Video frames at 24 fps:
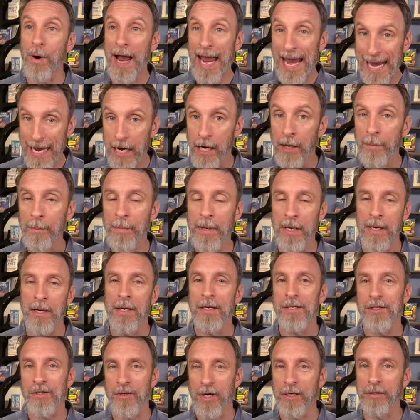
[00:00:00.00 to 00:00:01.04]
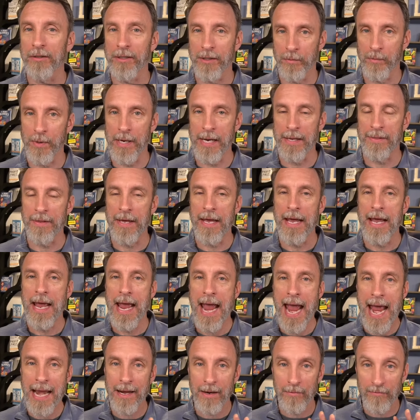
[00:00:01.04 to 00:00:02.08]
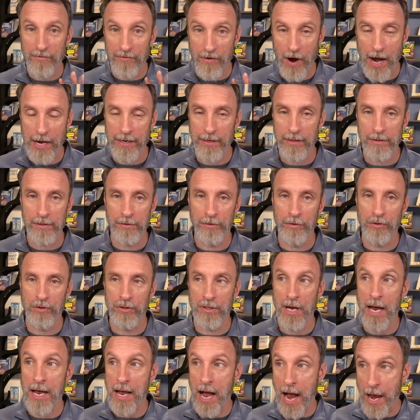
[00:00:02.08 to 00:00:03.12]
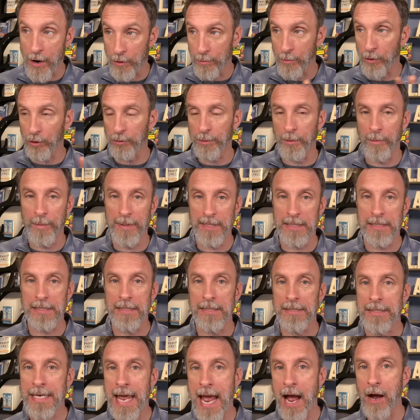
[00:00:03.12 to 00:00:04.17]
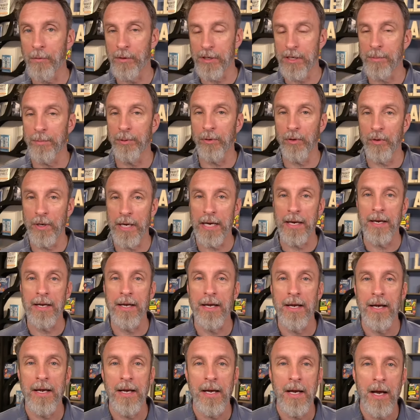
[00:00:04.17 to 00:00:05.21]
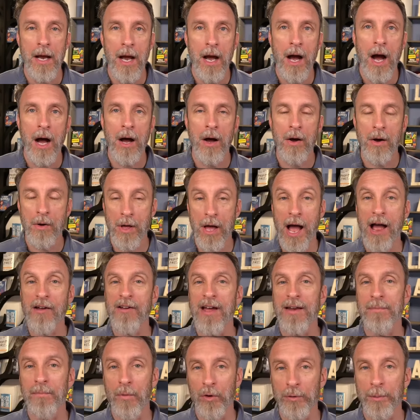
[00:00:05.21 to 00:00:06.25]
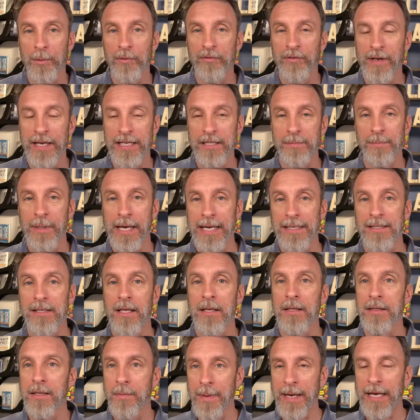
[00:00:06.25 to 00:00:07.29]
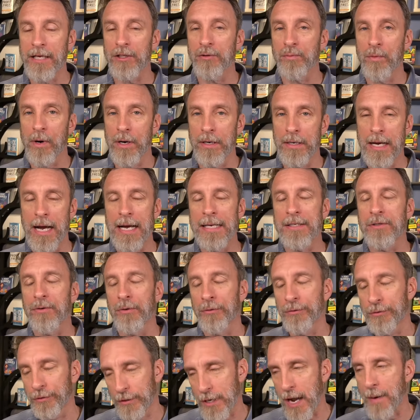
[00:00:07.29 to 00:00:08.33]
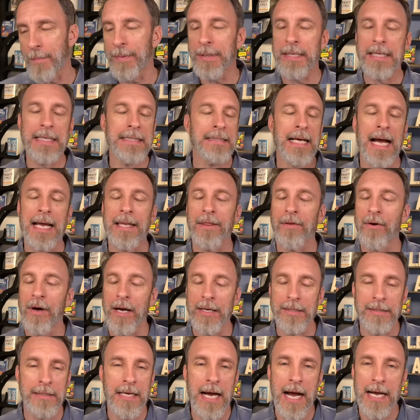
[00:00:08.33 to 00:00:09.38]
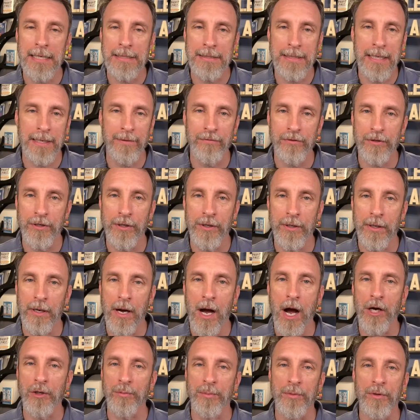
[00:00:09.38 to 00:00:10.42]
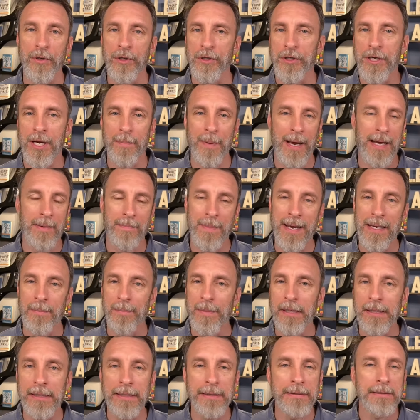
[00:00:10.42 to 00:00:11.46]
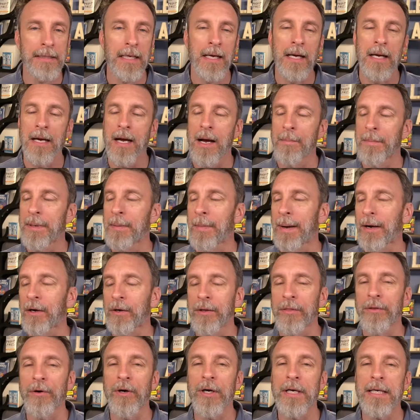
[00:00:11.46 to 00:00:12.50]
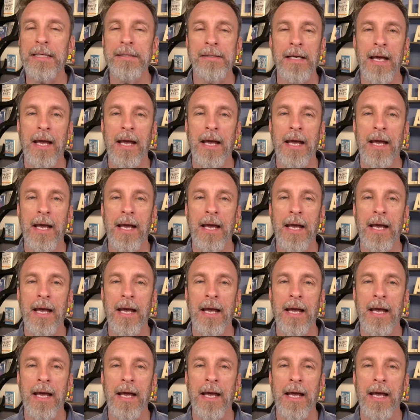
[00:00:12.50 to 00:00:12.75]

am struggling with, and I'm finding solutions. I own multiple businesses now, and we deploy it. i had multiple face plants. The, the biggest one, I sold two companies. I thought I was God's gift to entrepreneurship. I'd made millions. I'm in my early 30s,